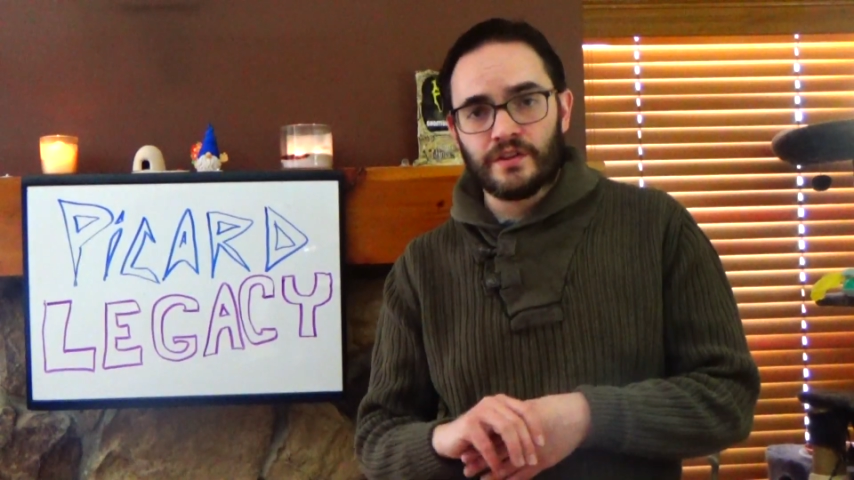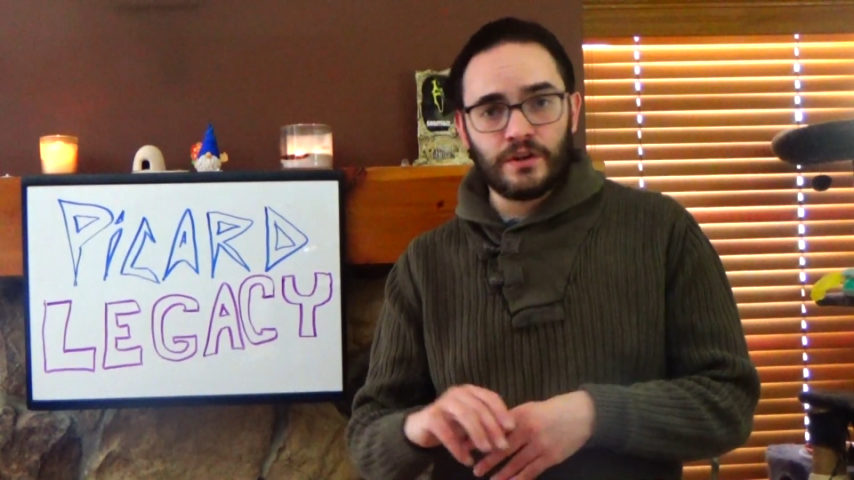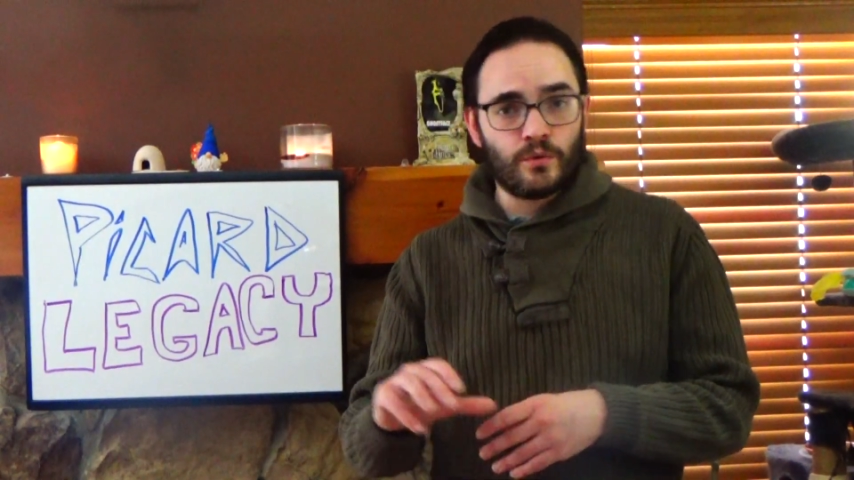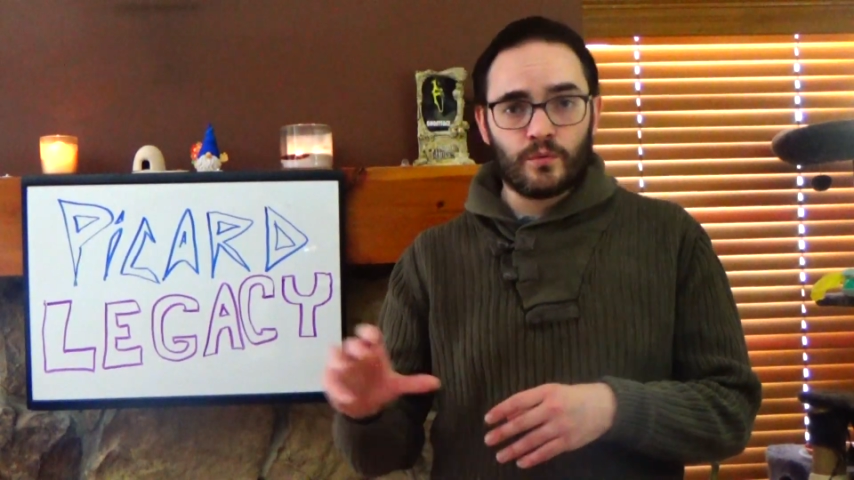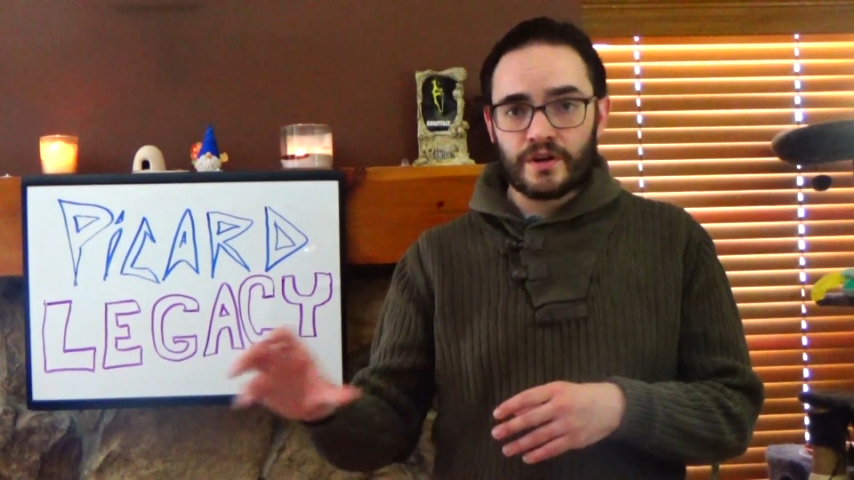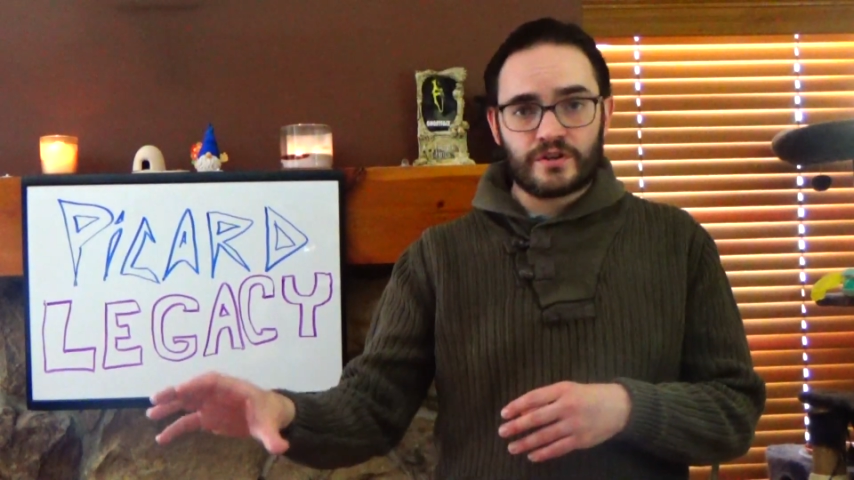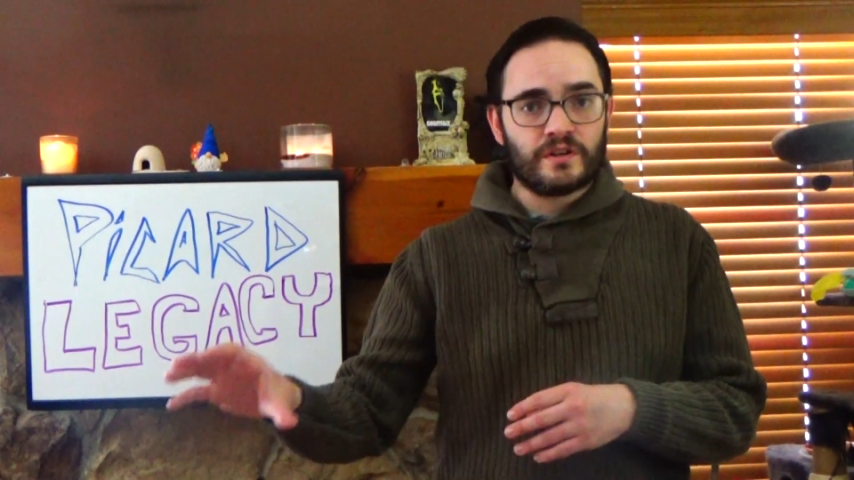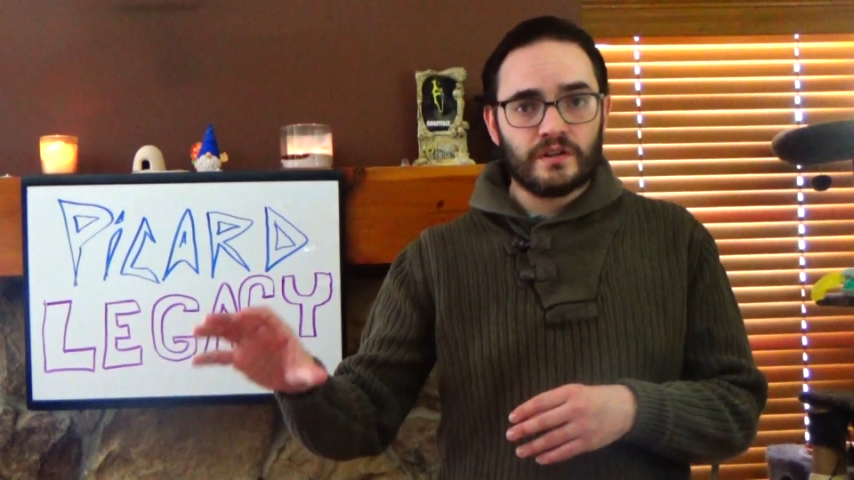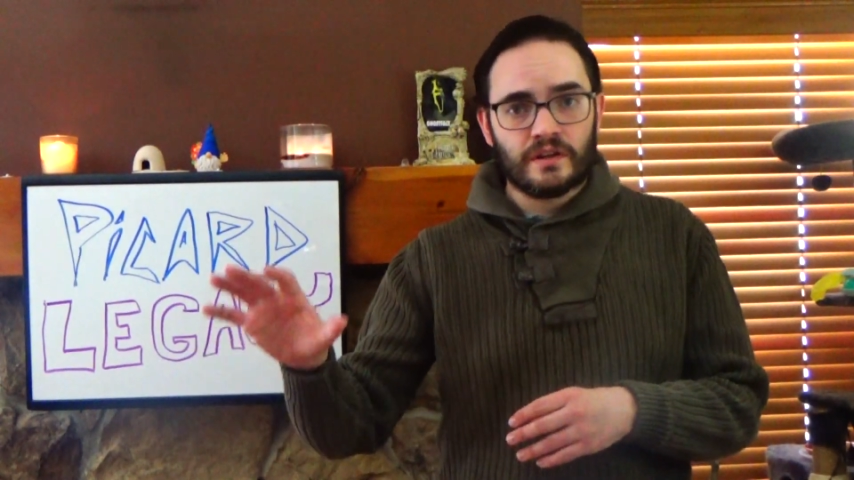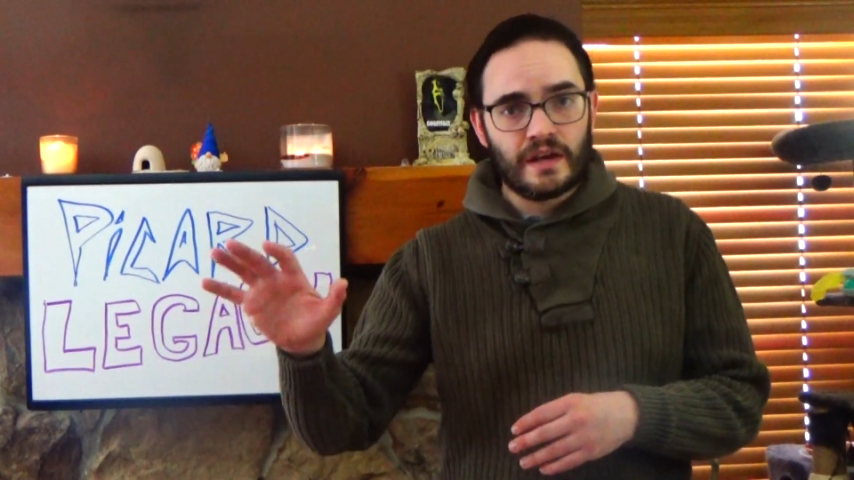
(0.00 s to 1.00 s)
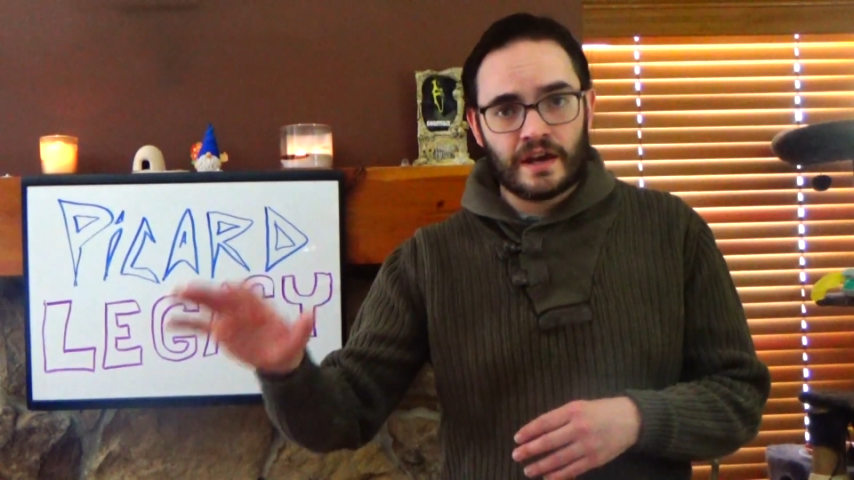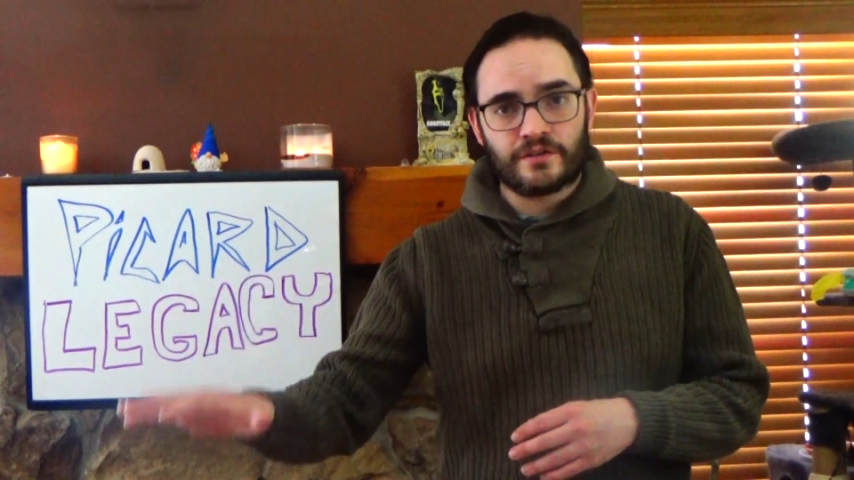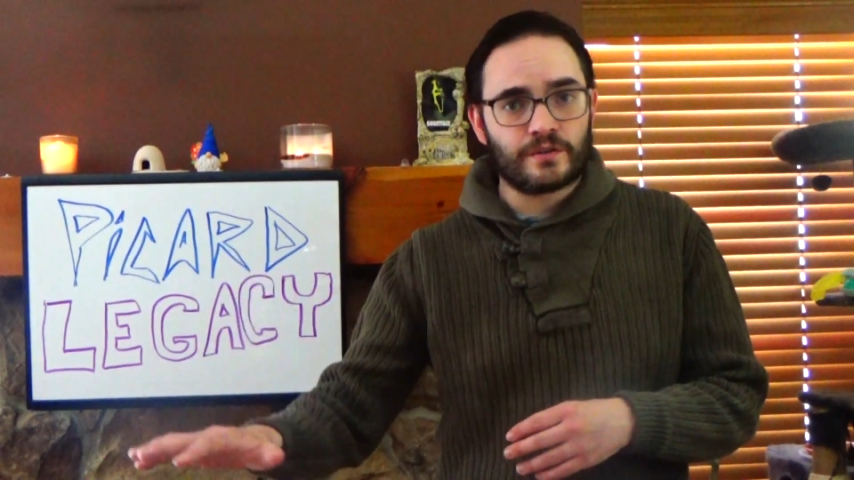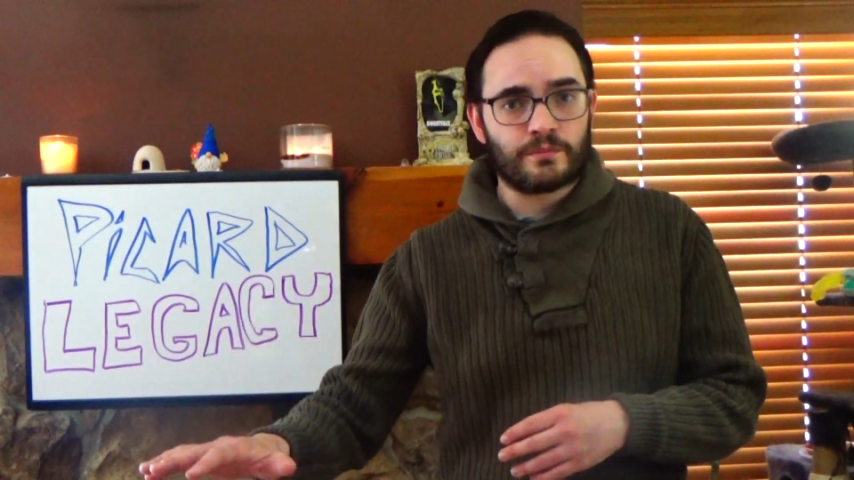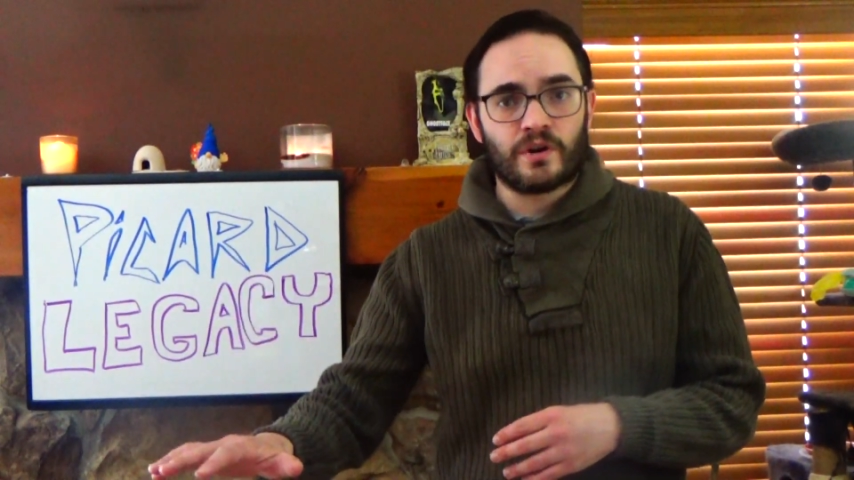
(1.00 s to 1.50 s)
original
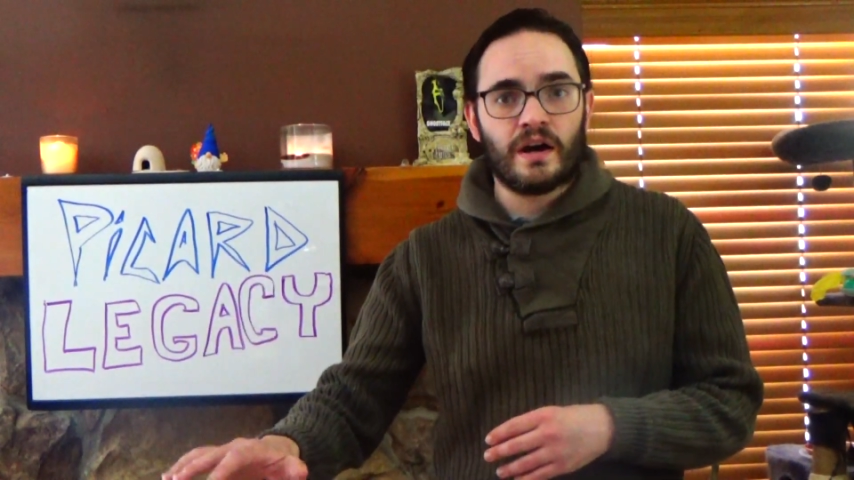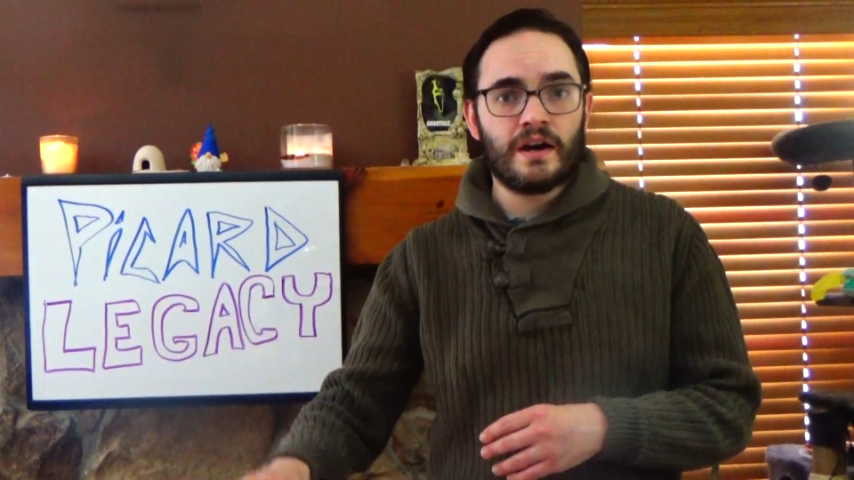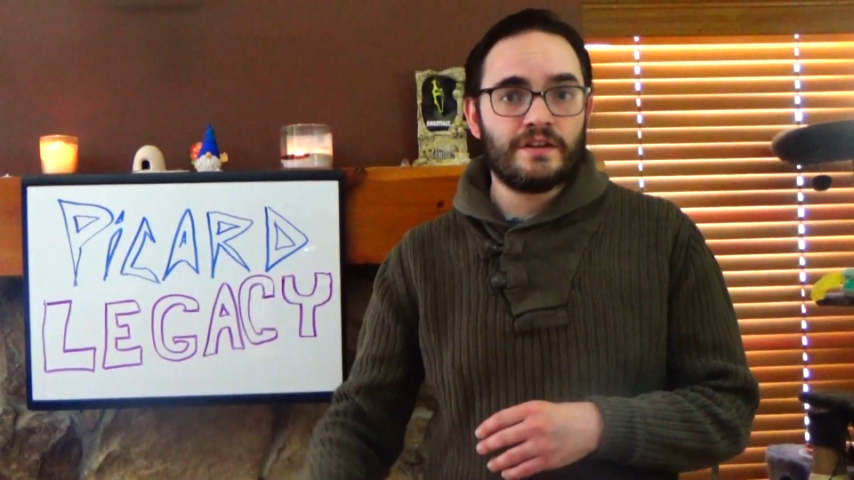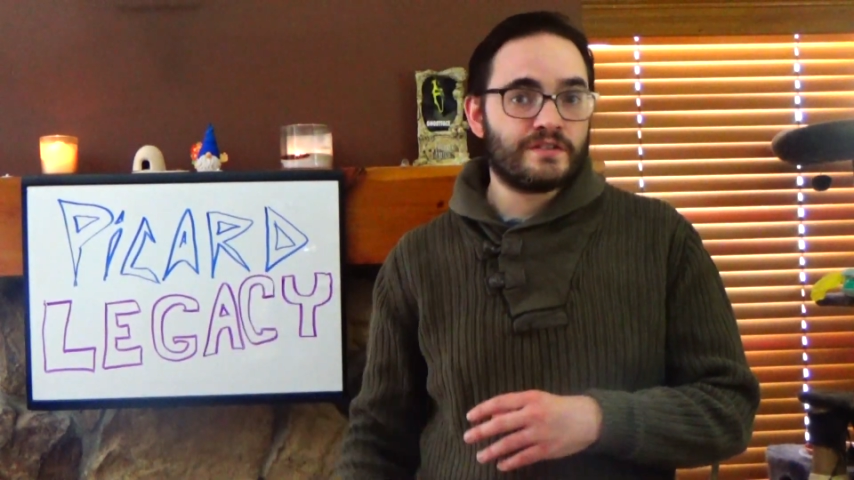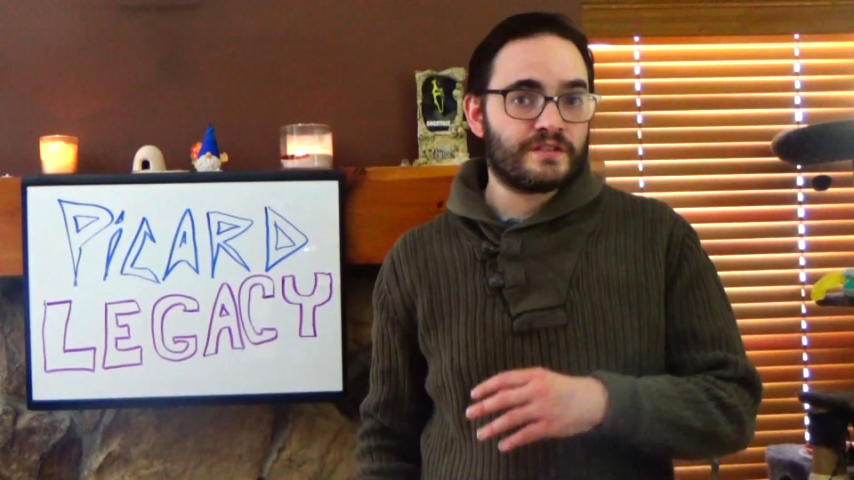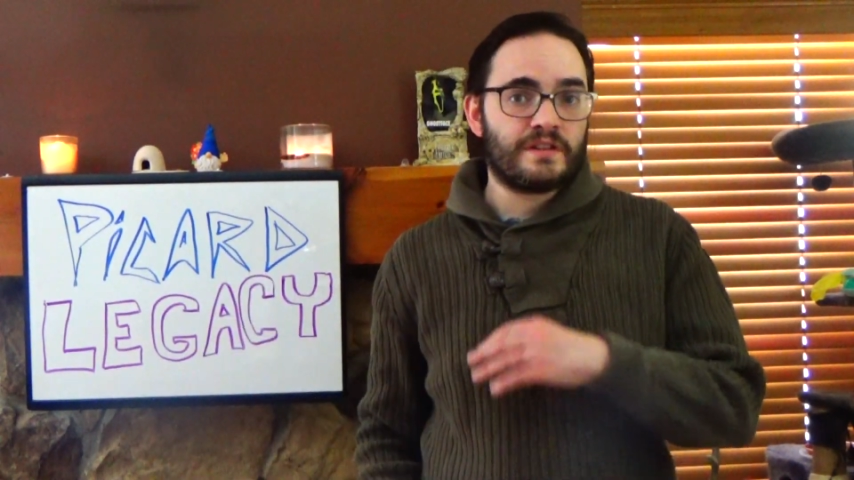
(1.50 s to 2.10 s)
Enterprise,